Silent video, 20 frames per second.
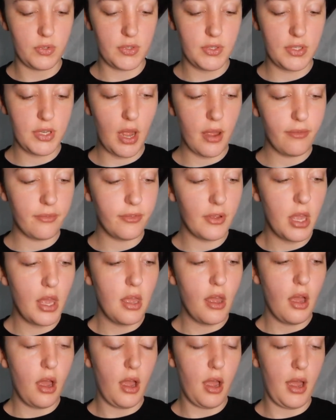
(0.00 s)
stuff,
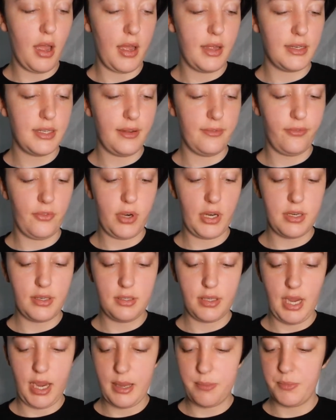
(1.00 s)
different
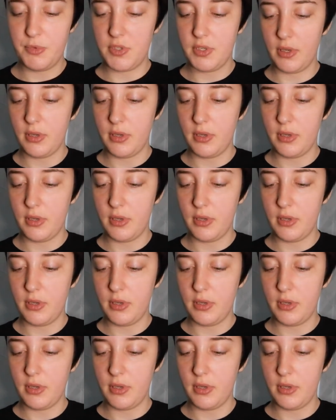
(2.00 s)
types